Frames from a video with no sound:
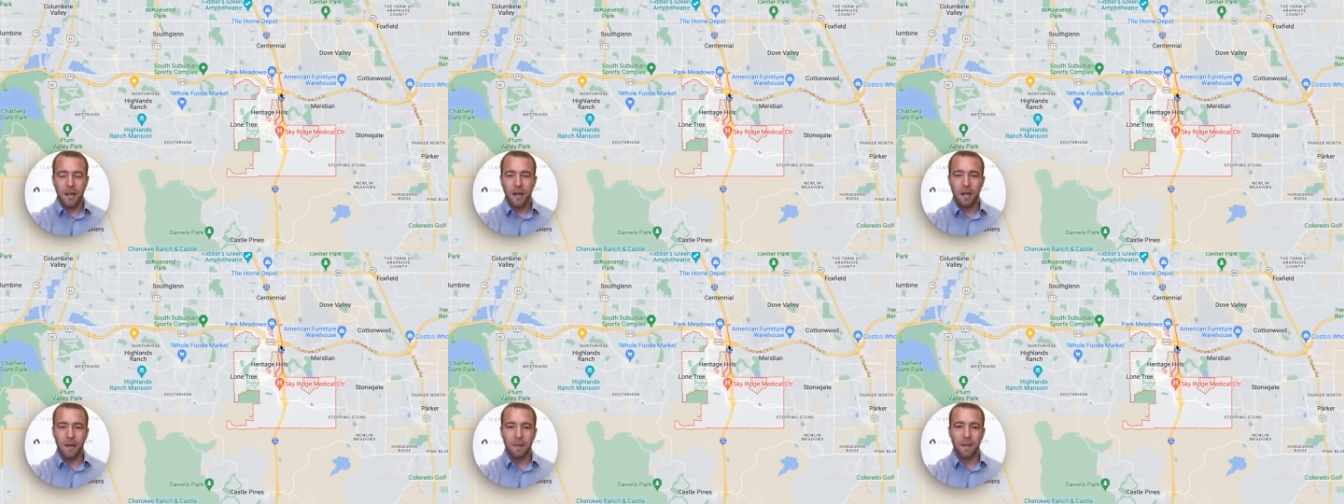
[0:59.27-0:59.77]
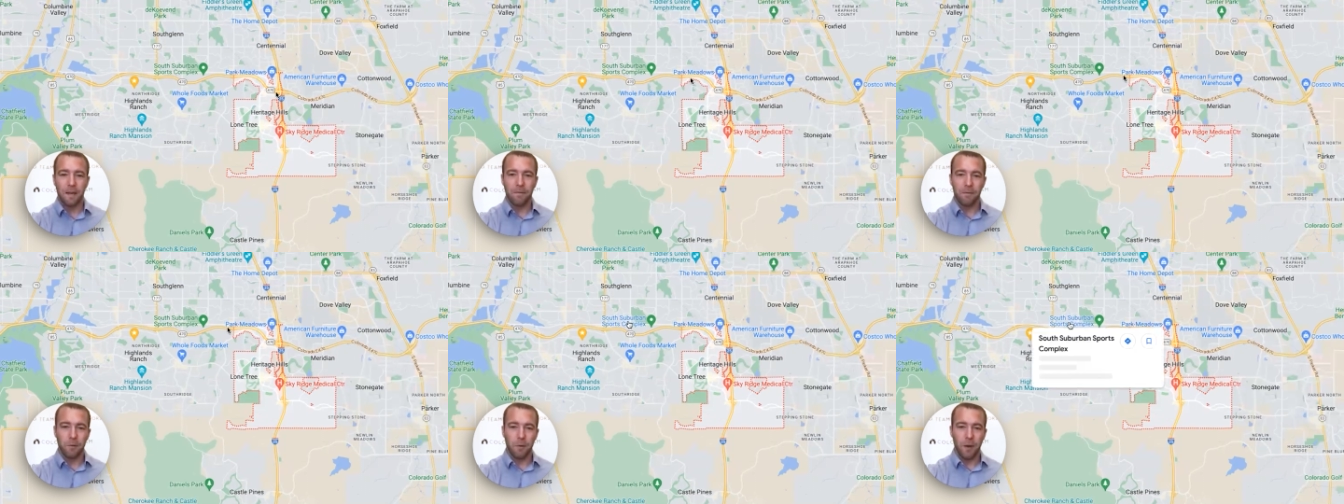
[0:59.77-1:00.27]
And then
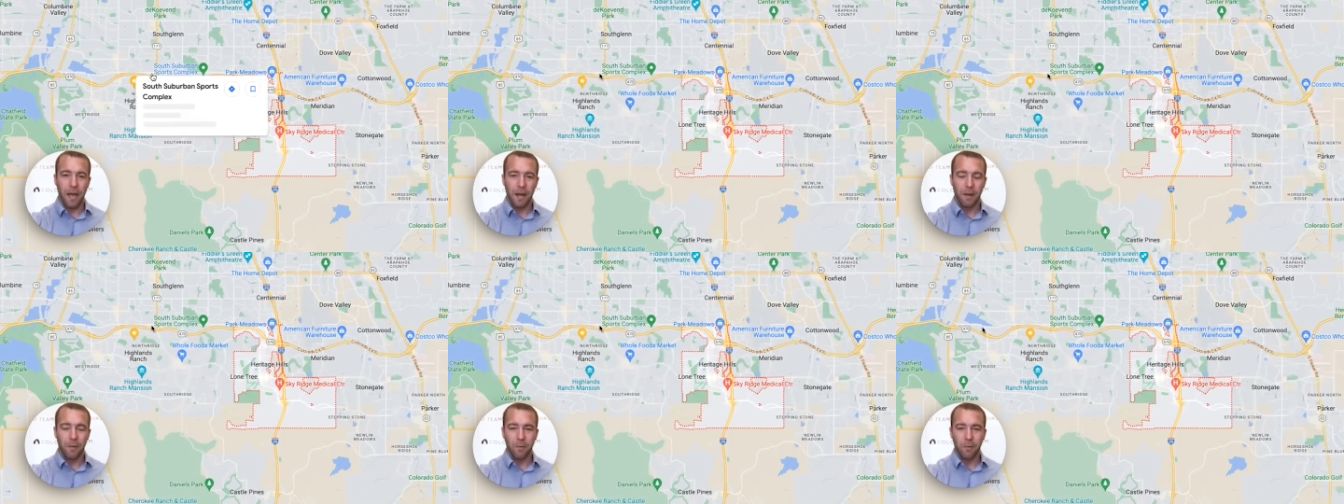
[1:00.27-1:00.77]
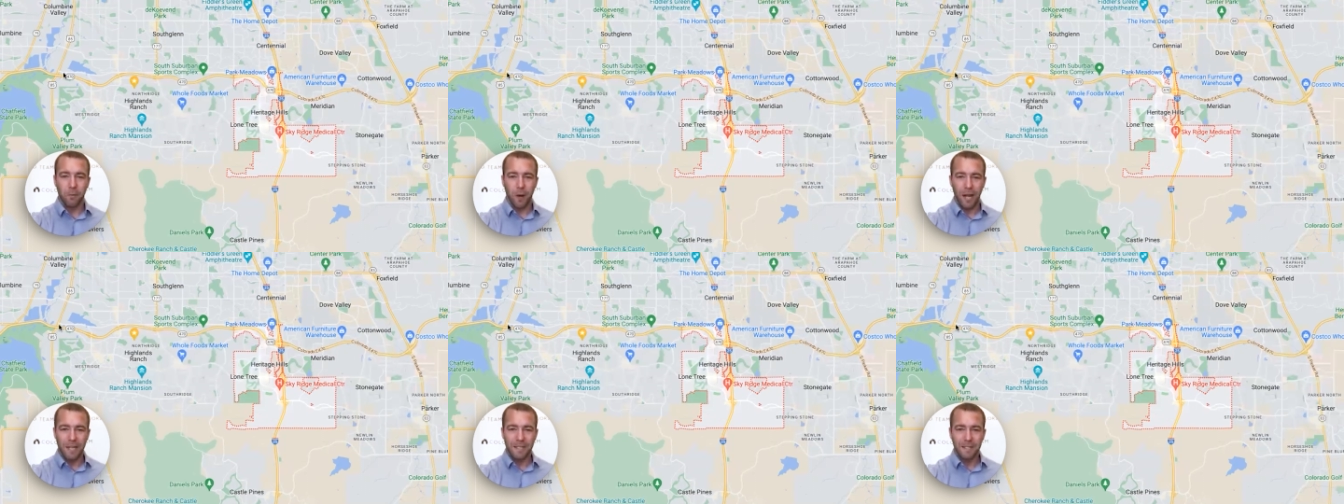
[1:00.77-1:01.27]
if you head
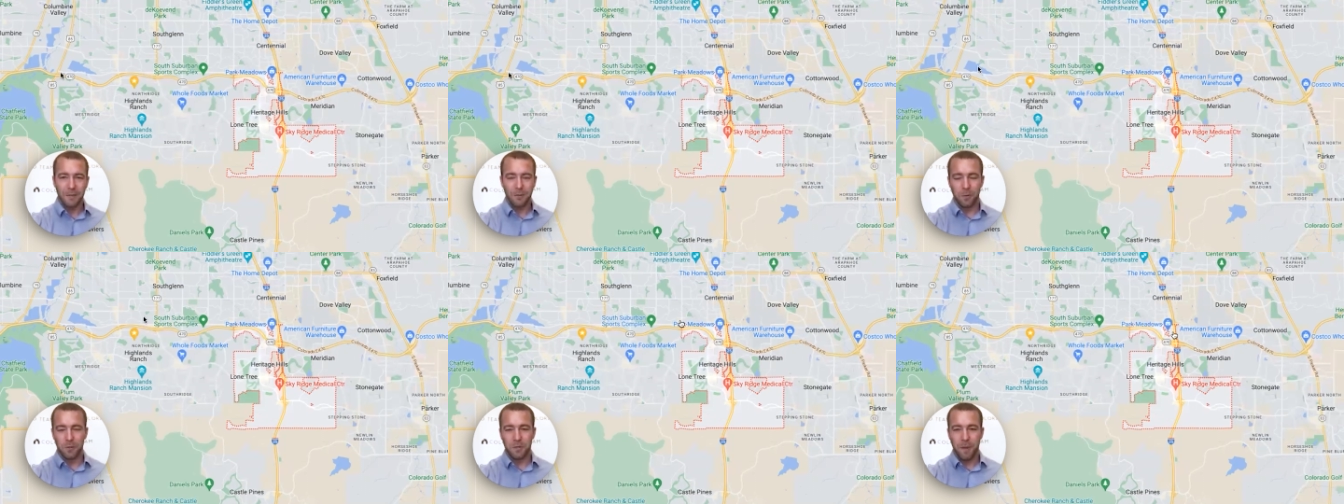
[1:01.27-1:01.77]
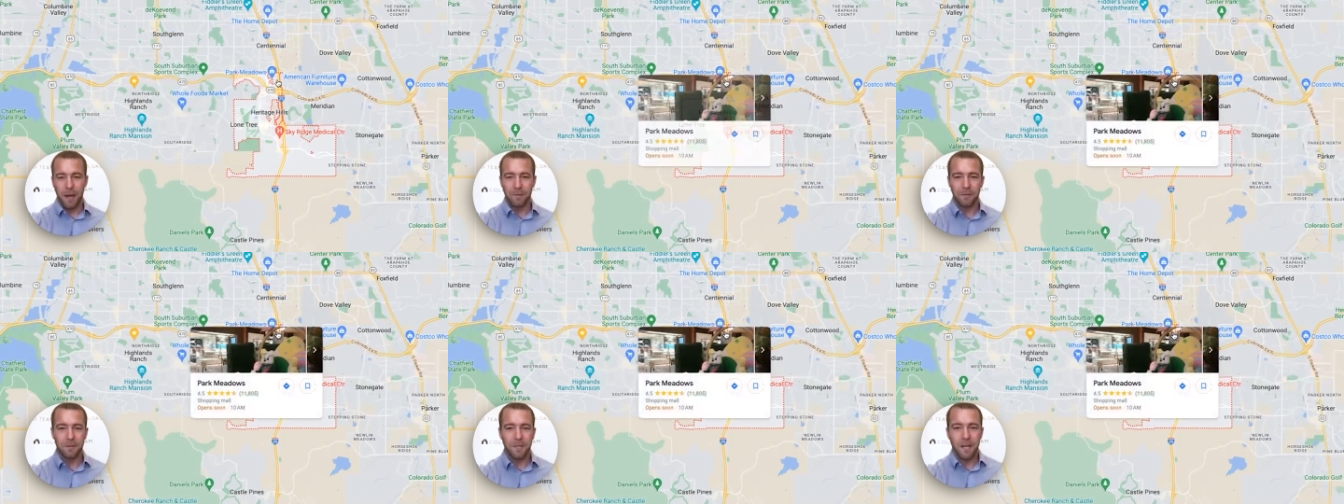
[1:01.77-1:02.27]
west towards the
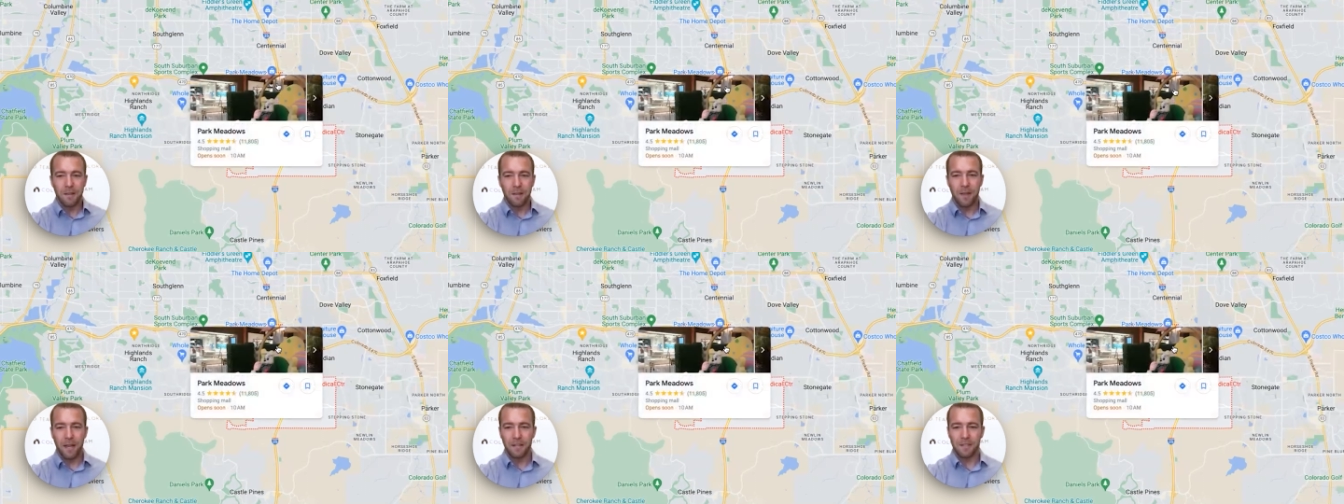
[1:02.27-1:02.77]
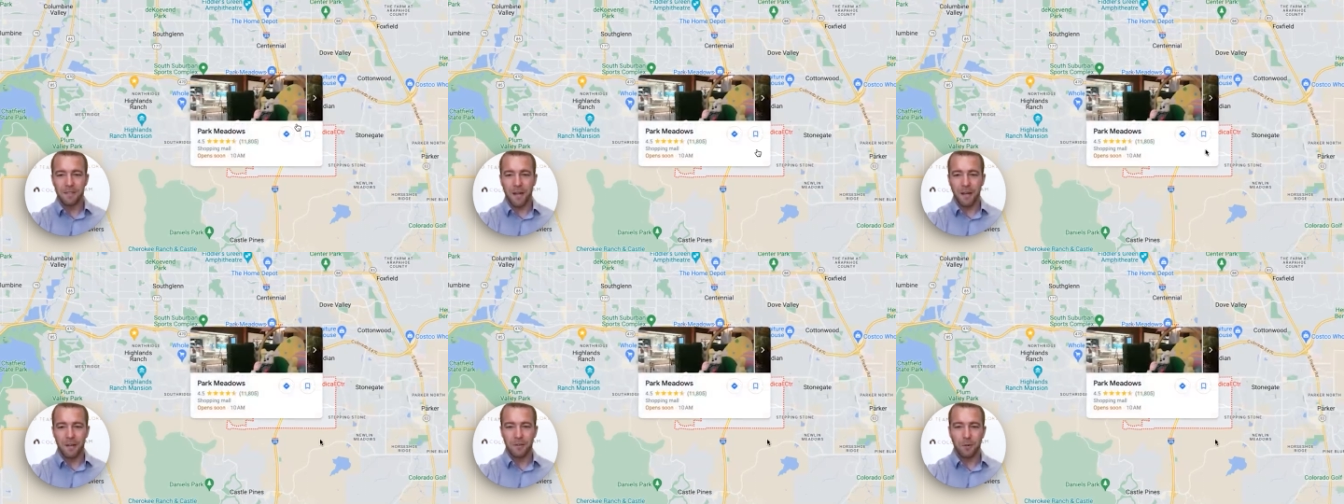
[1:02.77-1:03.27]
mountains, that is
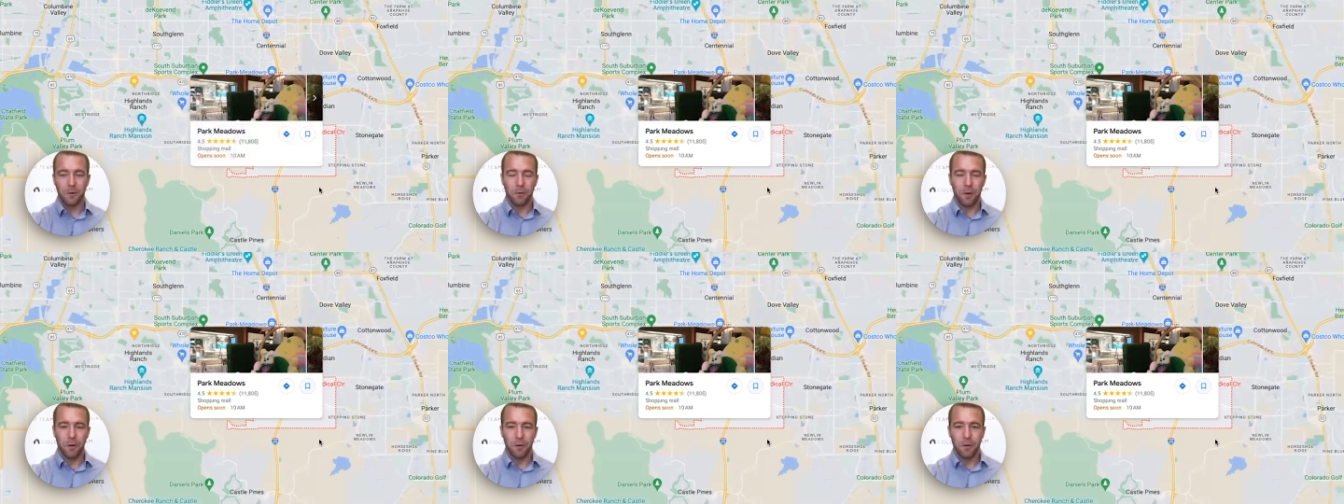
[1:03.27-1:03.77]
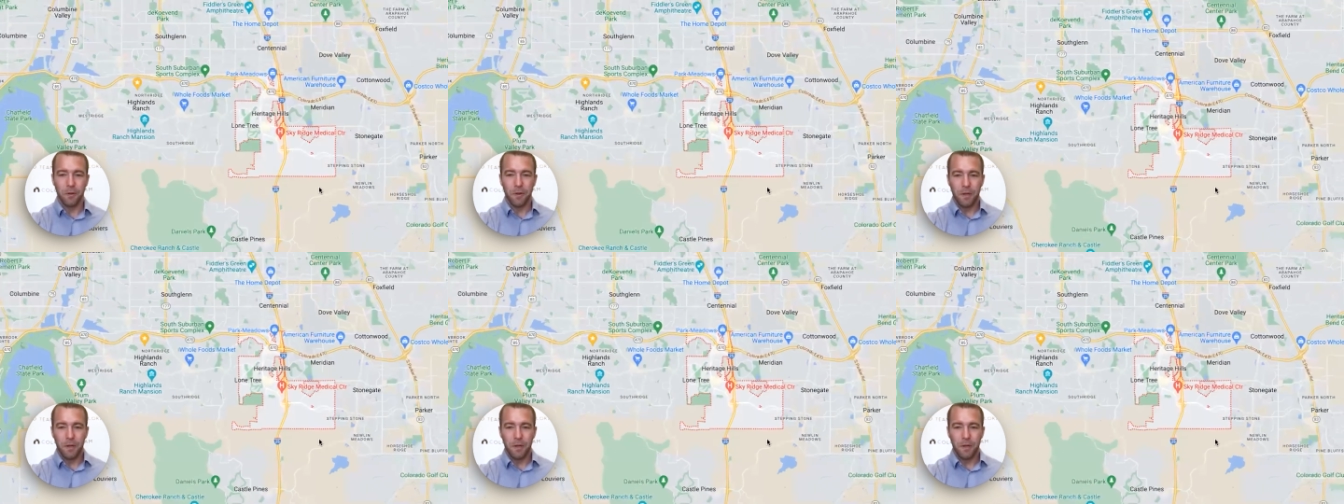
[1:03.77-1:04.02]
not a toll road.